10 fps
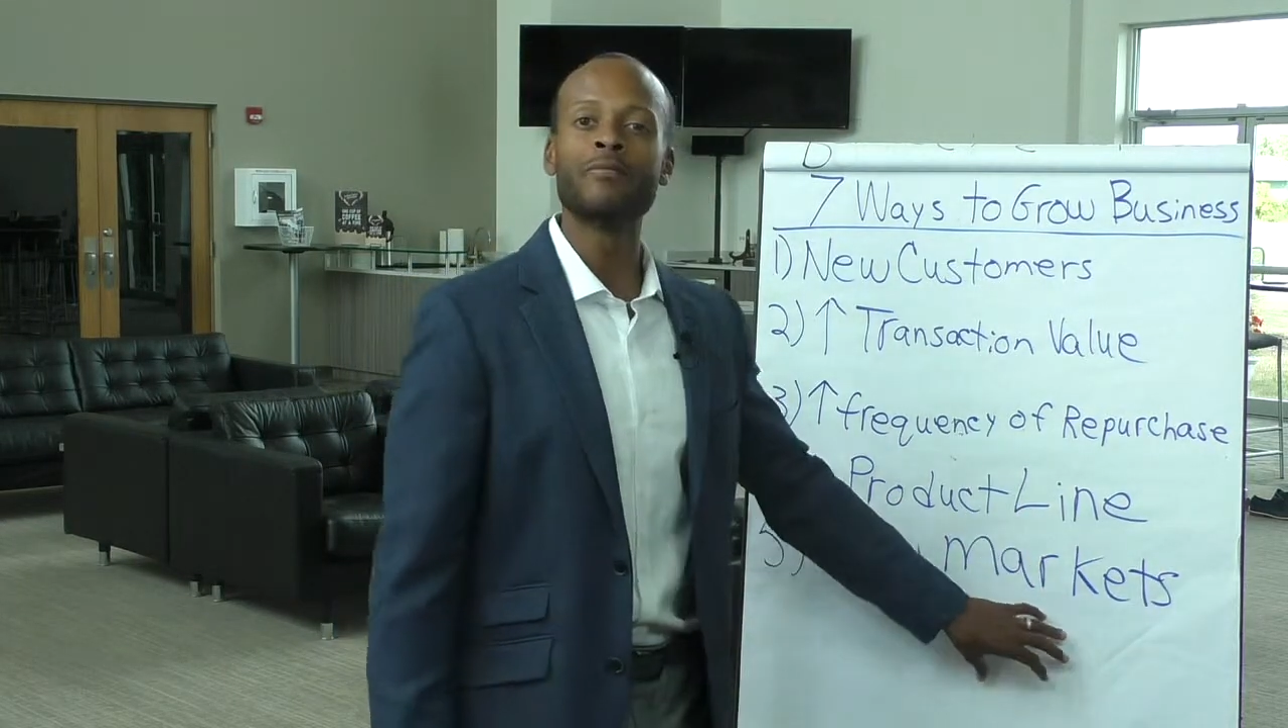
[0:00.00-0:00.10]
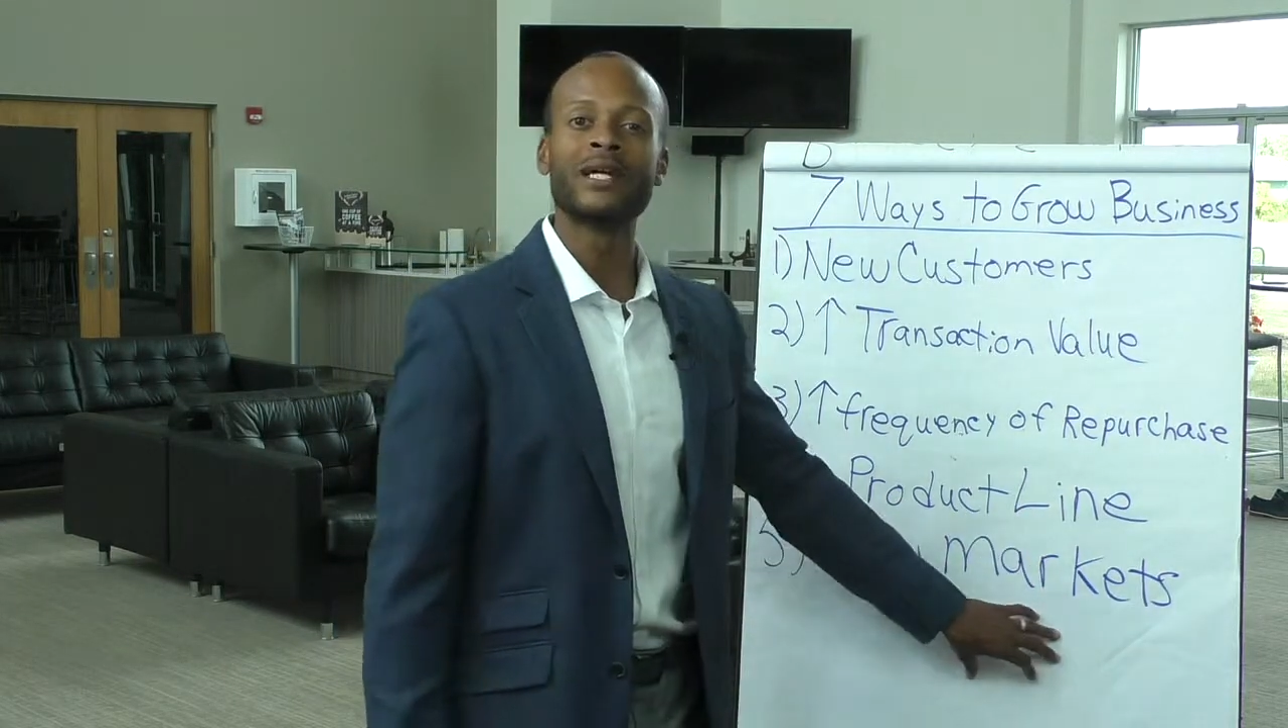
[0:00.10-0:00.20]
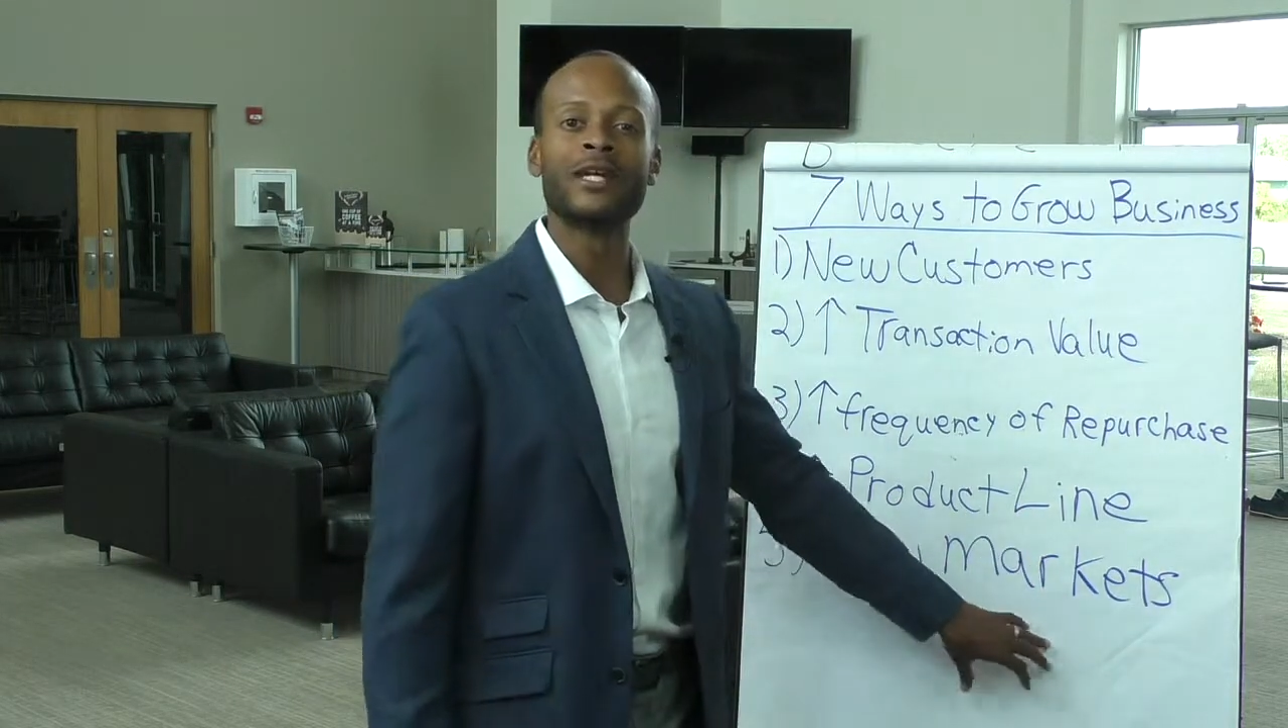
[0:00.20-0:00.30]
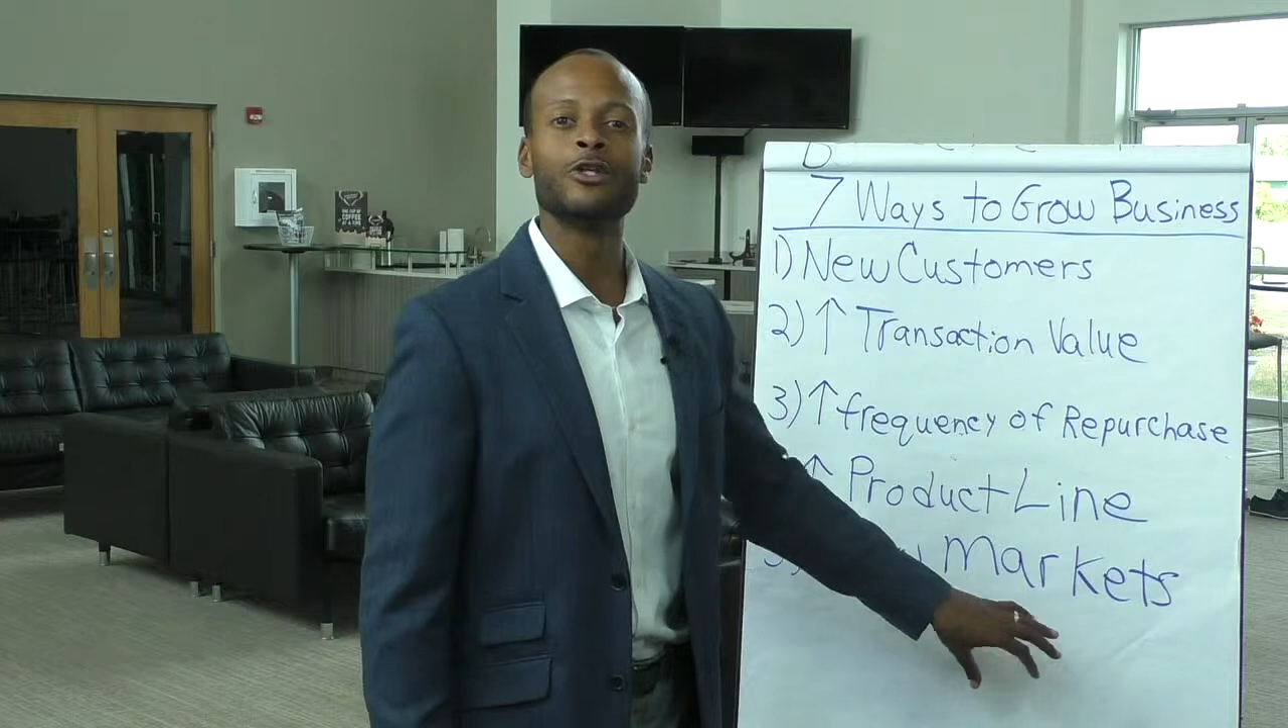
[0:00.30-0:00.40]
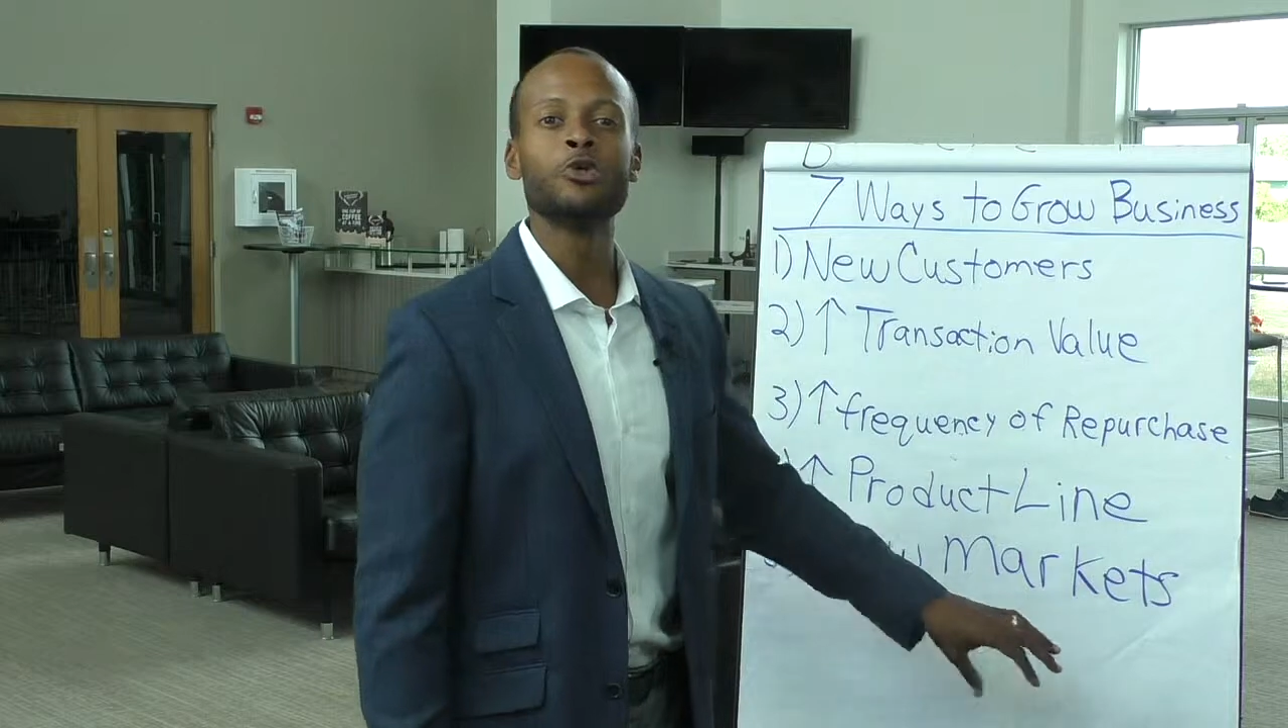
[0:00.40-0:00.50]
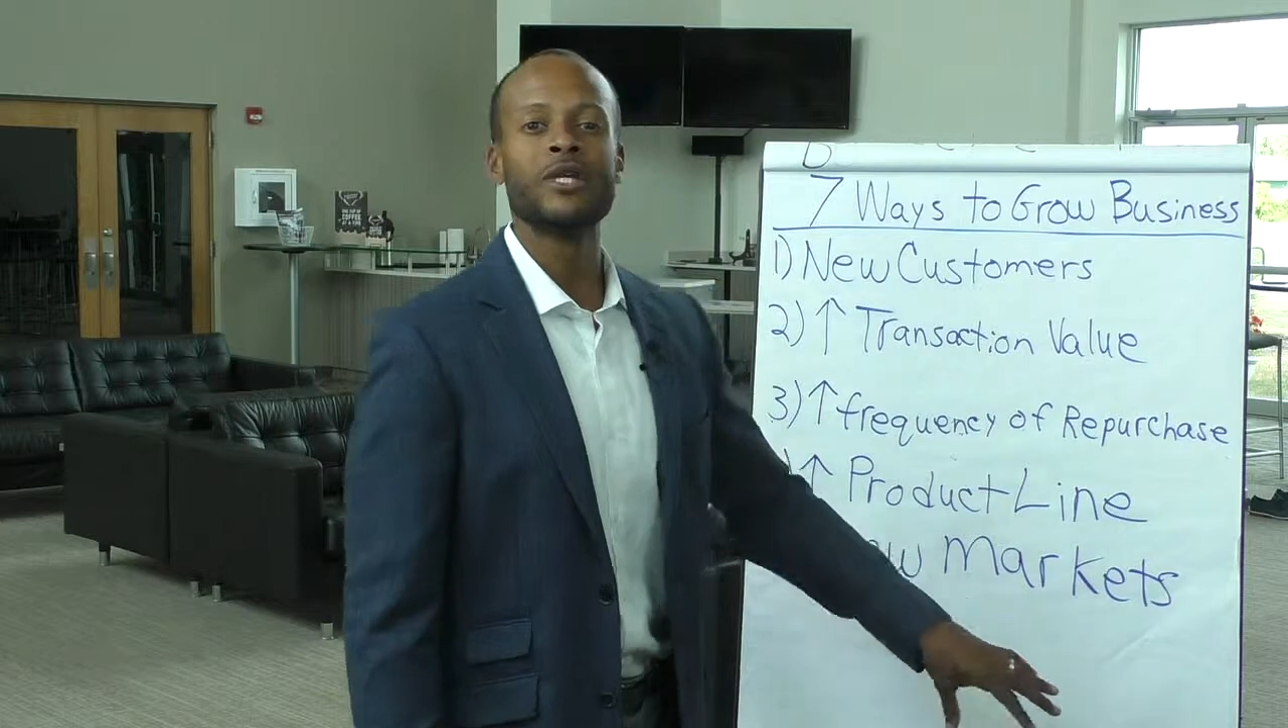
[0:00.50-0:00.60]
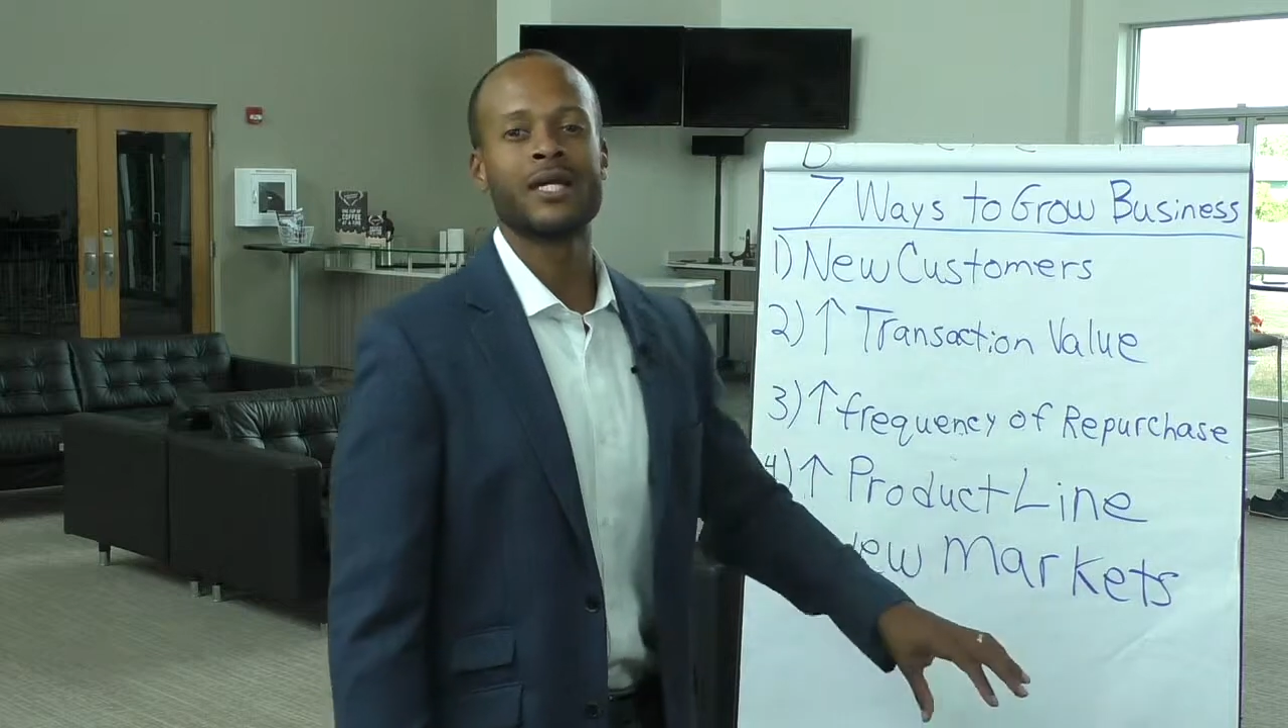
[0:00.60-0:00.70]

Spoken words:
begin to do the